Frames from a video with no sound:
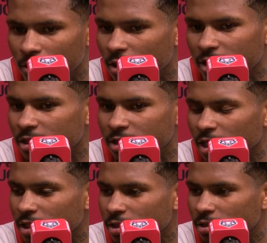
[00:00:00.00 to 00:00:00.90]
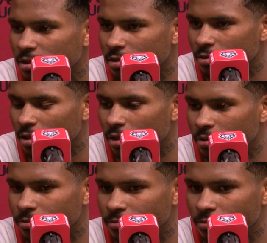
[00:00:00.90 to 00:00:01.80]
Nothing changed.
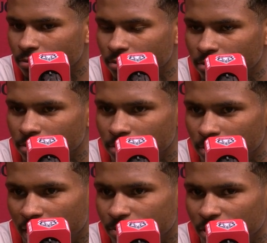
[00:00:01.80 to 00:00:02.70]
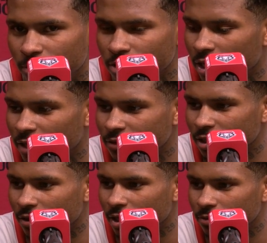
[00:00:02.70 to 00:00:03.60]
That's pretty much all I have to
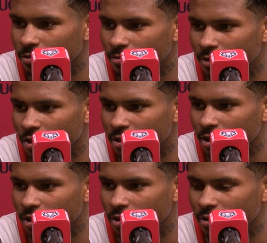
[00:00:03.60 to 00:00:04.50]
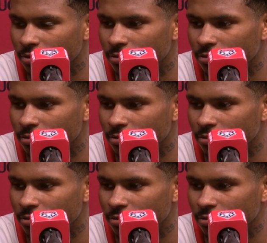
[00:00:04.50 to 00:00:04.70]
say on that one. Nothing changed.